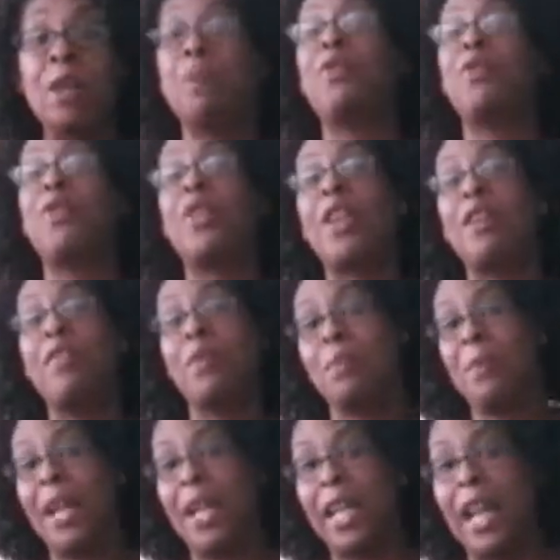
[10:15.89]
before they're
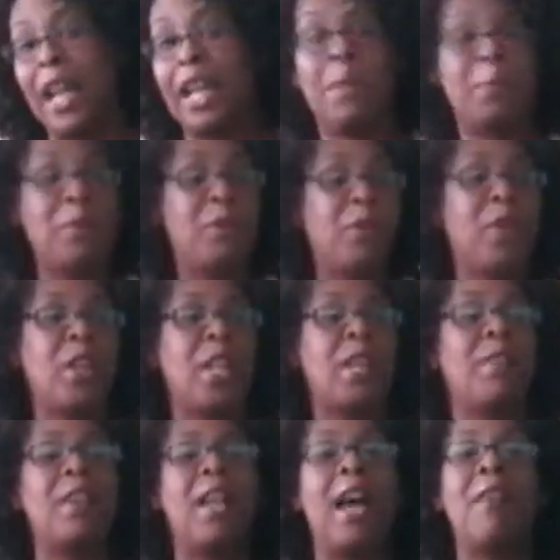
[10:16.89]
even medicated, before
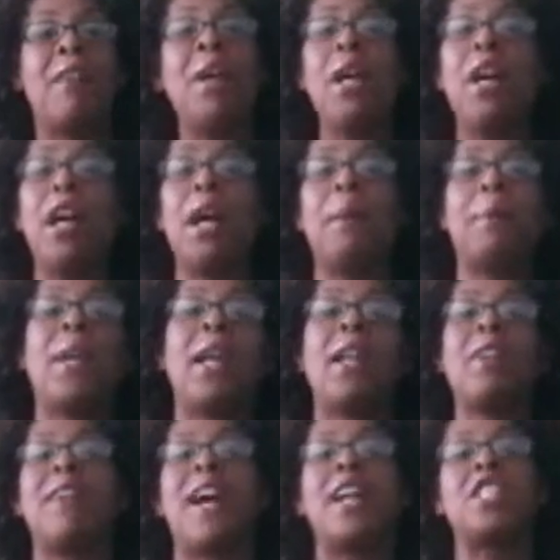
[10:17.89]
they even have a
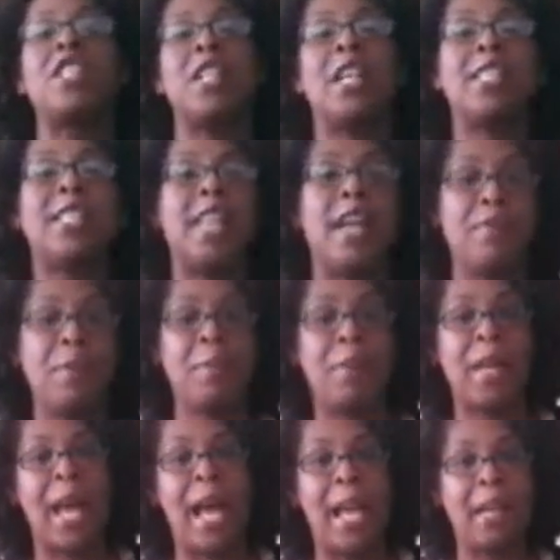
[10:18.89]
plan of action aside from
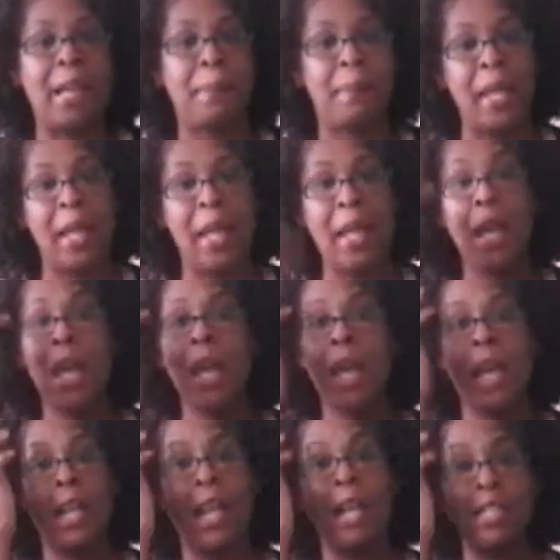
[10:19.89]
the IEP
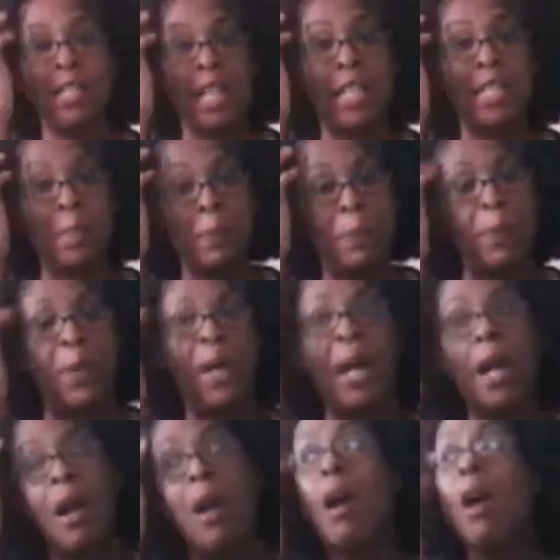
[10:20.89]
and outside
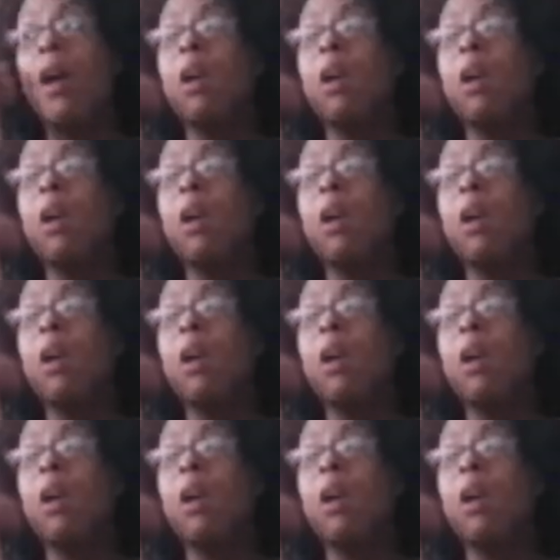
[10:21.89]
support.